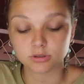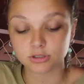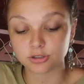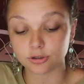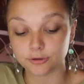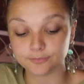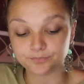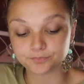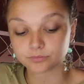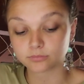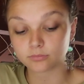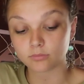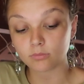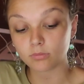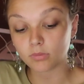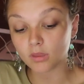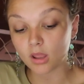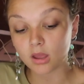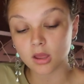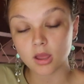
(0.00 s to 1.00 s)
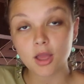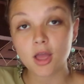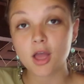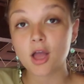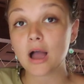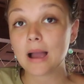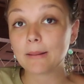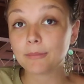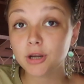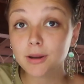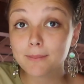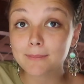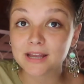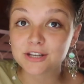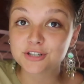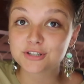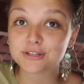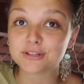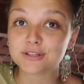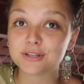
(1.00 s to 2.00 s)
So I'm going to
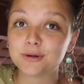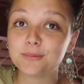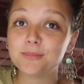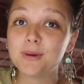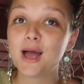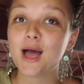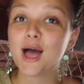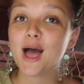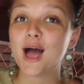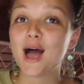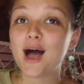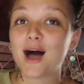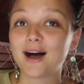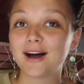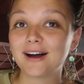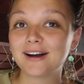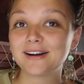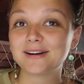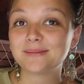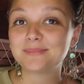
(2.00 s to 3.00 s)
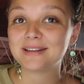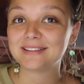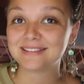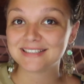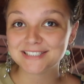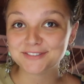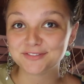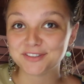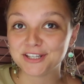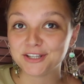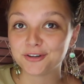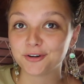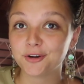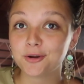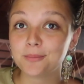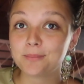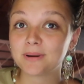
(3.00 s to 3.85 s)
mention them in this video.